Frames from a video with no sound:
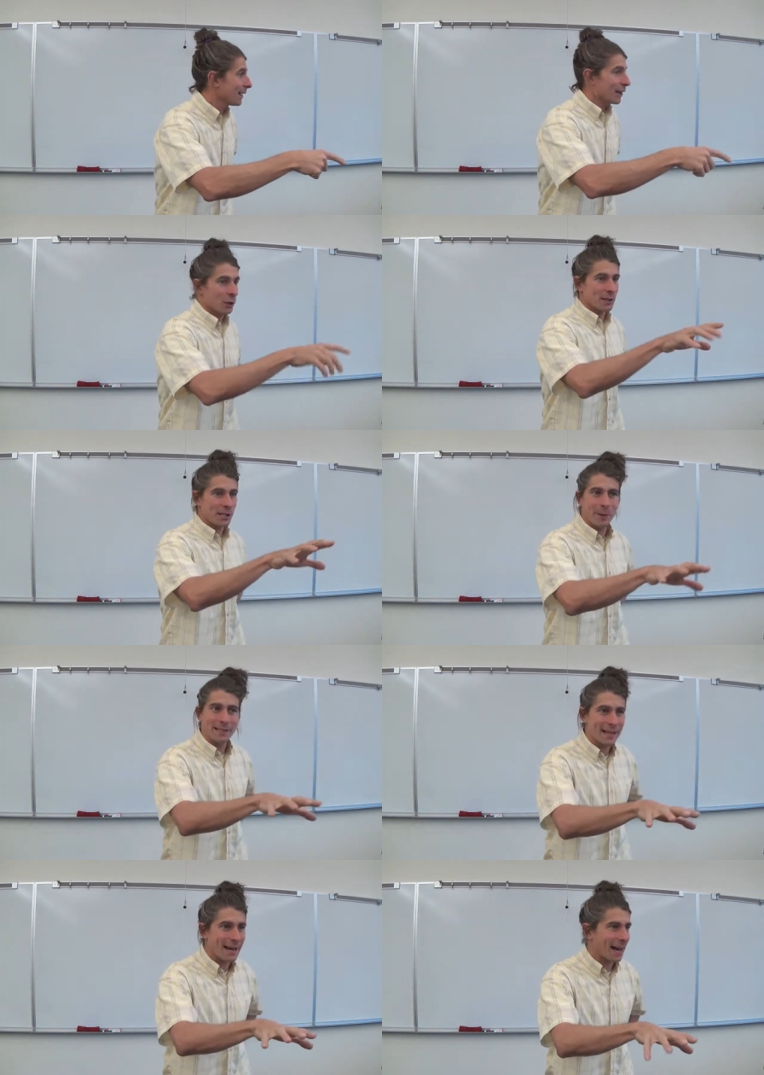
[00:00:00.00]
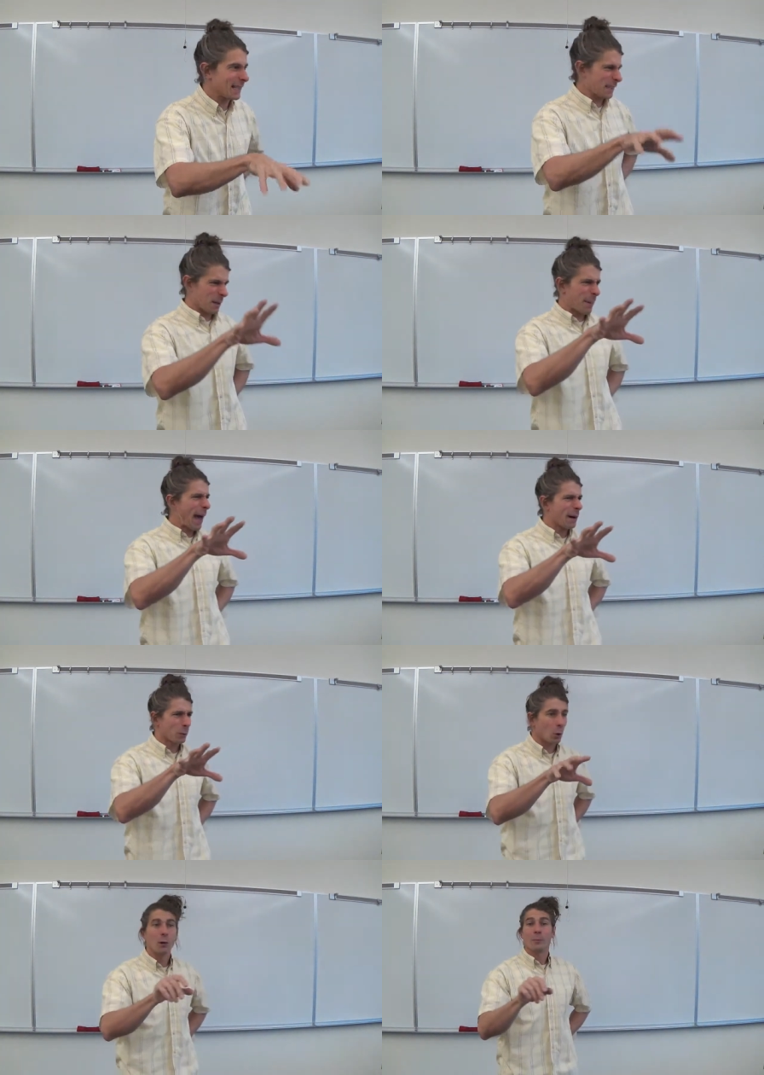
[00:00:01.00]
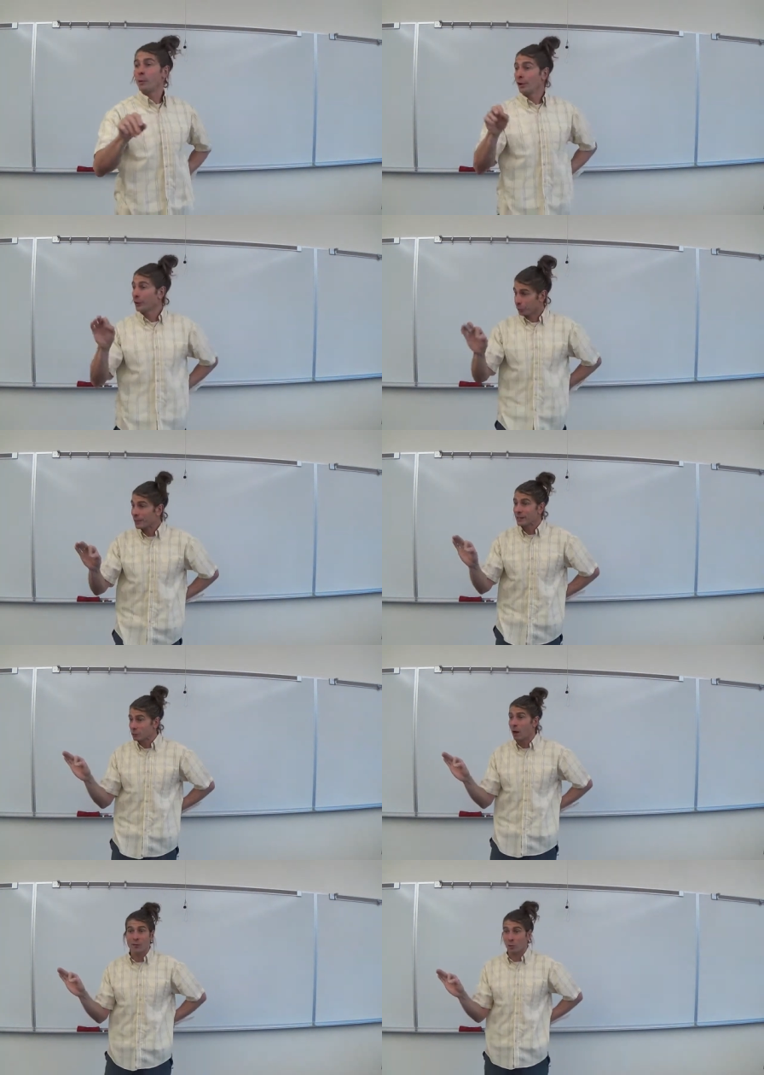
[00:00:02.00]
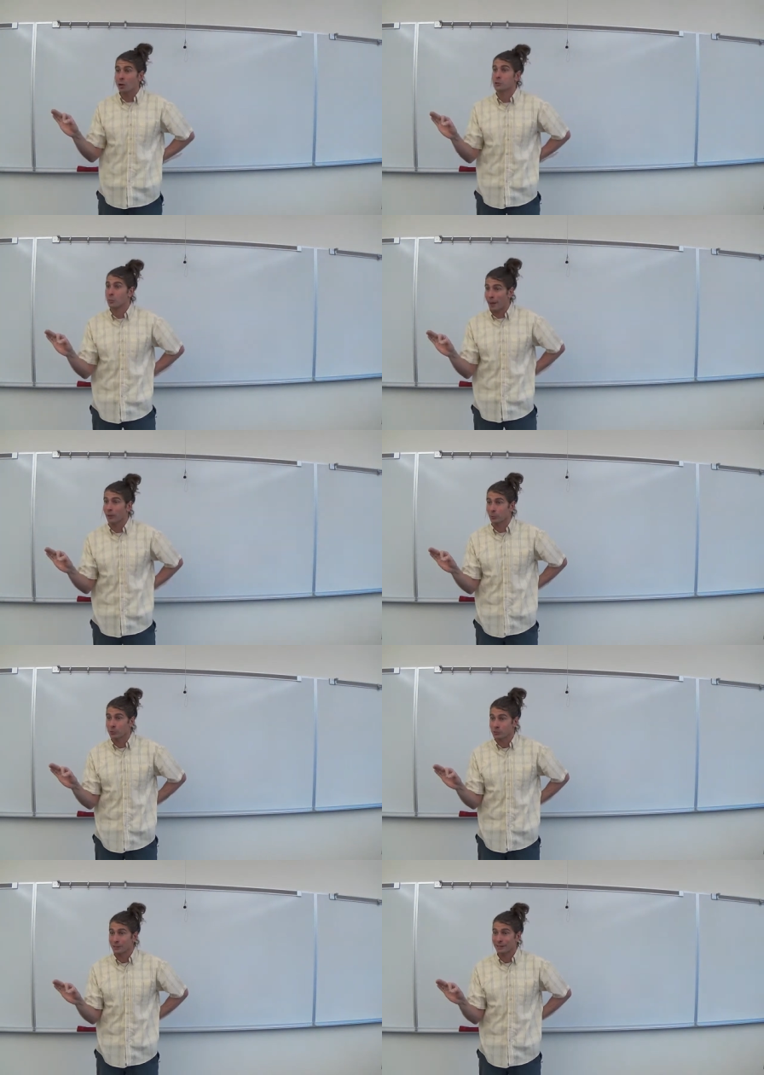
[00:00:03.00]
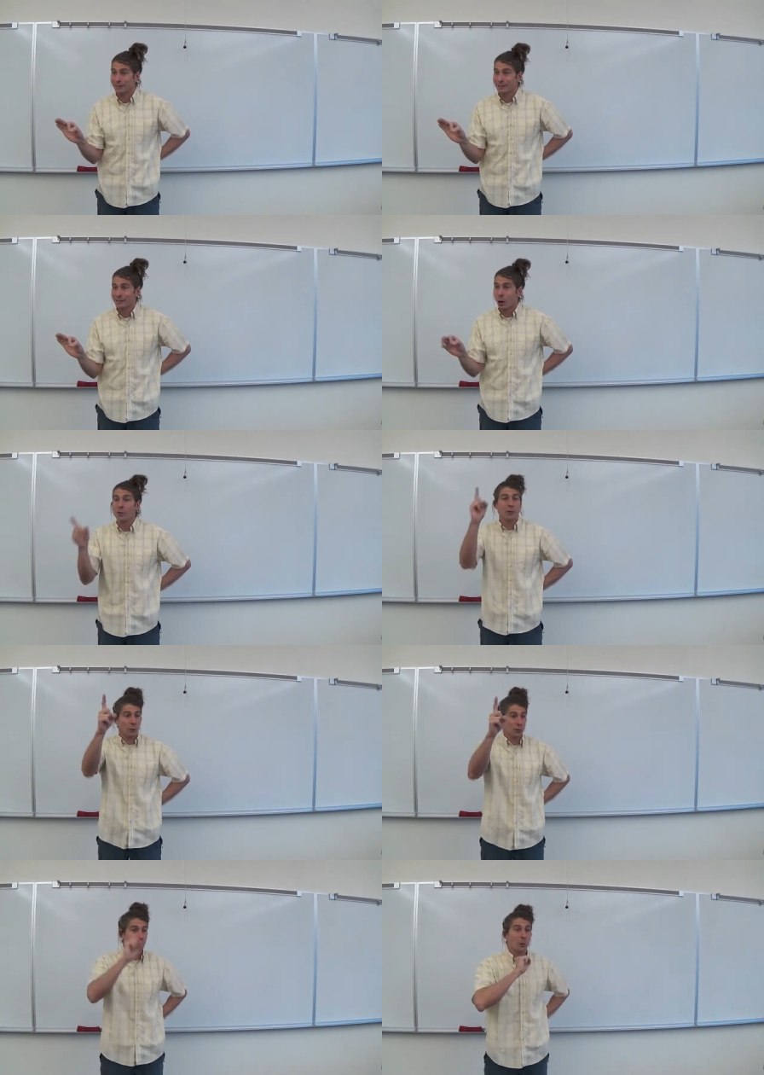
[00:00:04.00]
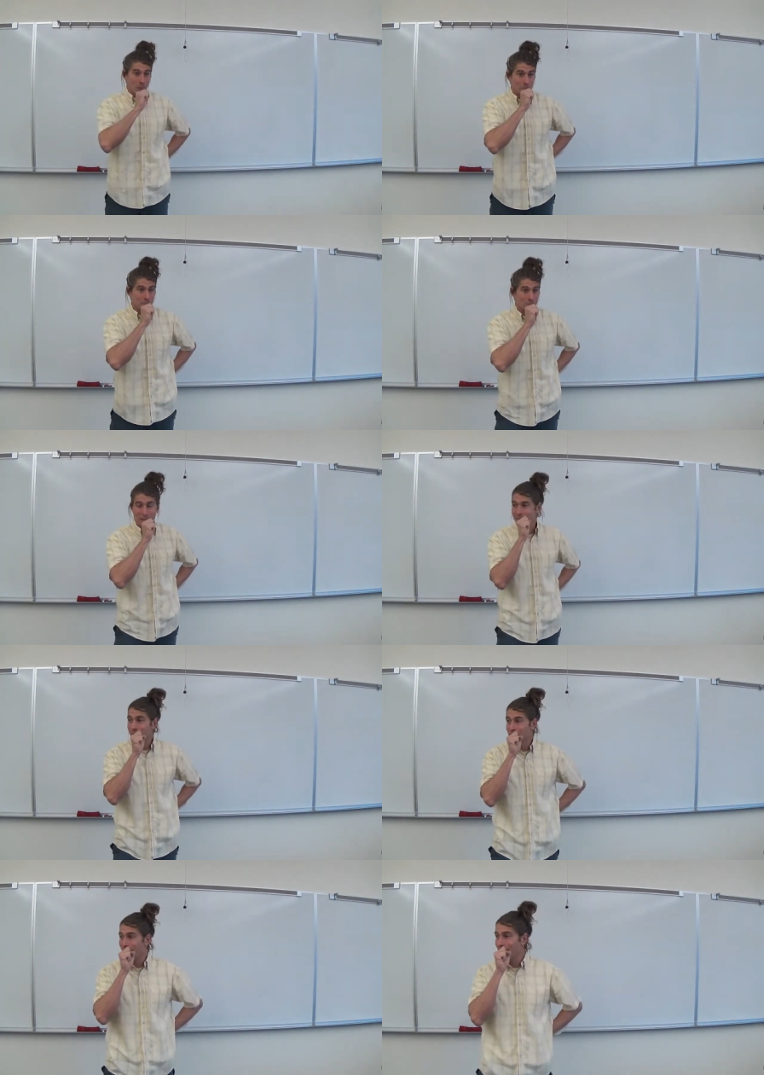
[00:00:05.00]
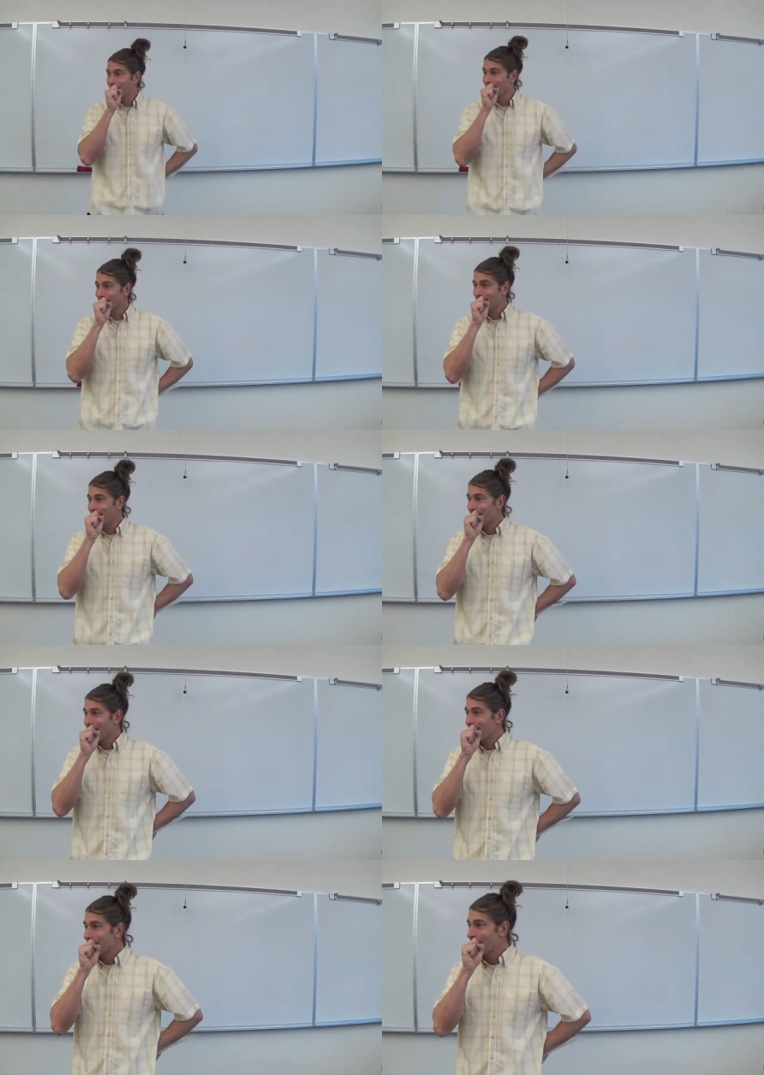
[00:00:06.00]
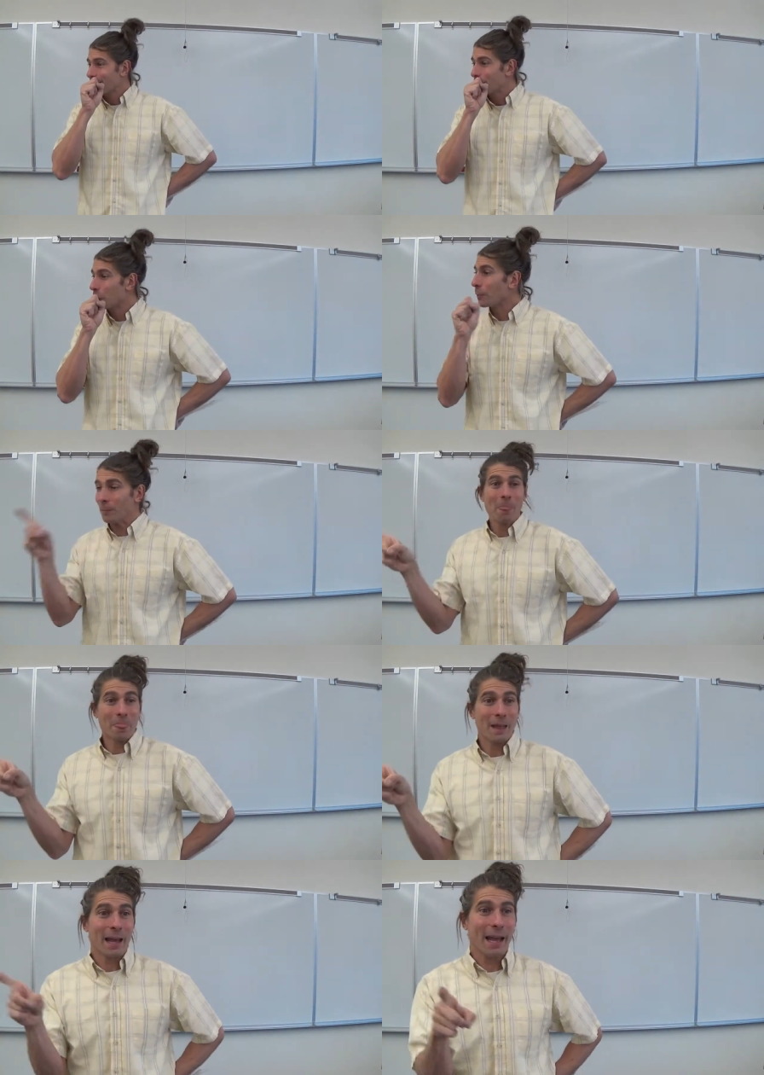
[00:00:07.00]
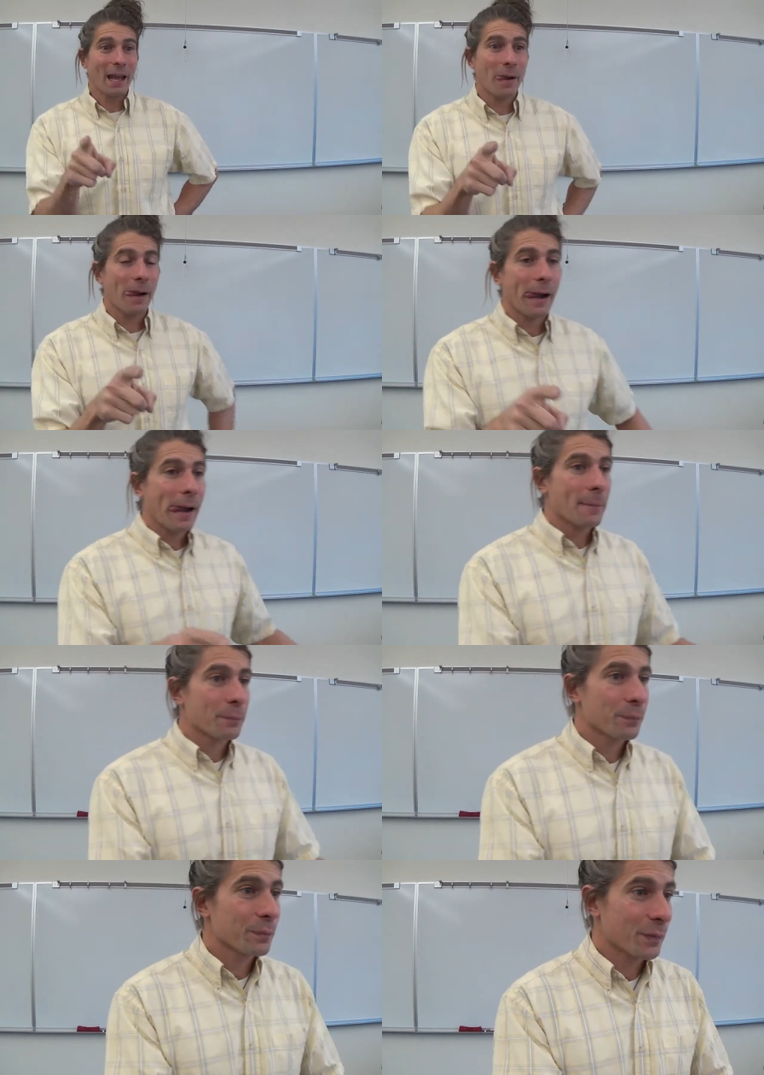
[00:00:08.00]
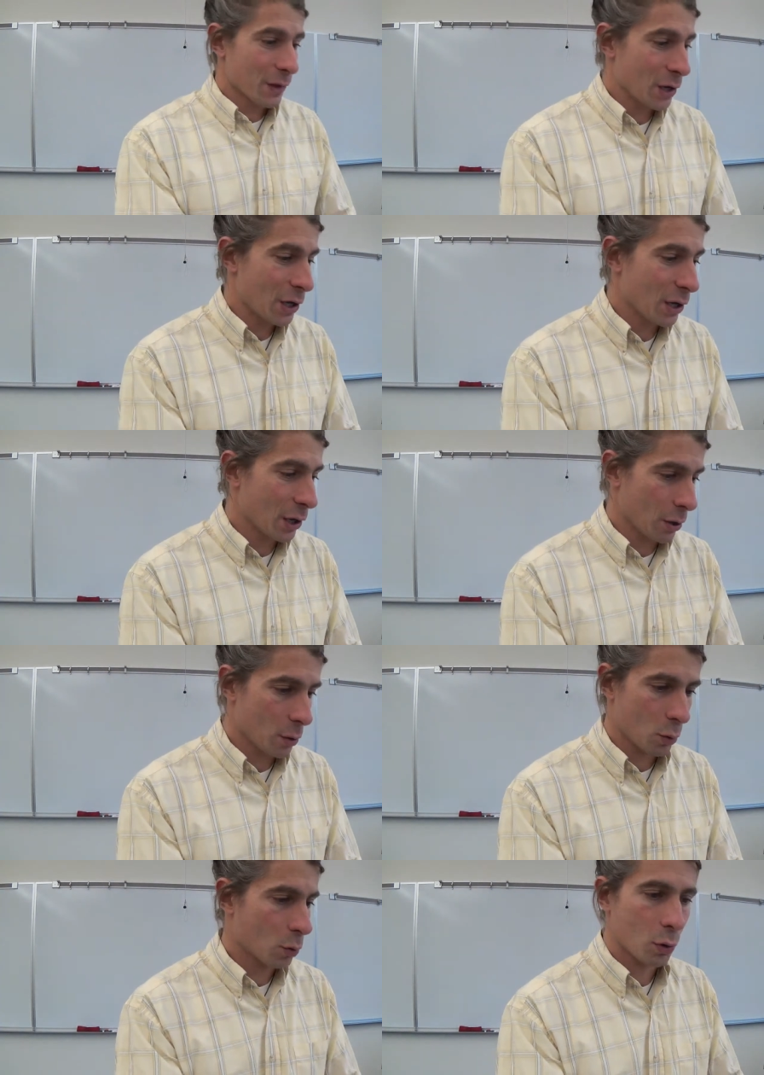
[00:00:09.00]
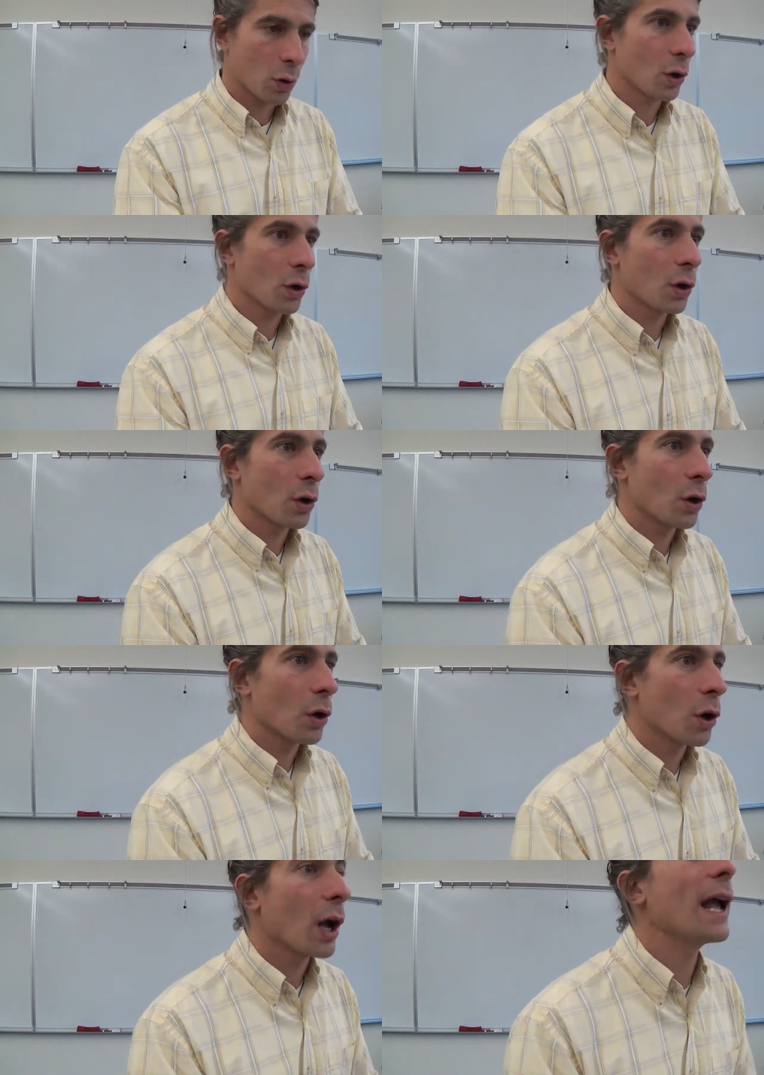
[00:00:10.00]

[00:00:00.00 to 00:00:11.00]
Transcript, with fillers: You always hear about snake eyes. That's the bad roll. Well, a three and a 12 are also bad rolls on the first roll. Is that fair? So that's Yeah. opposite, that's opposite of your four, five, six, eight, nine, and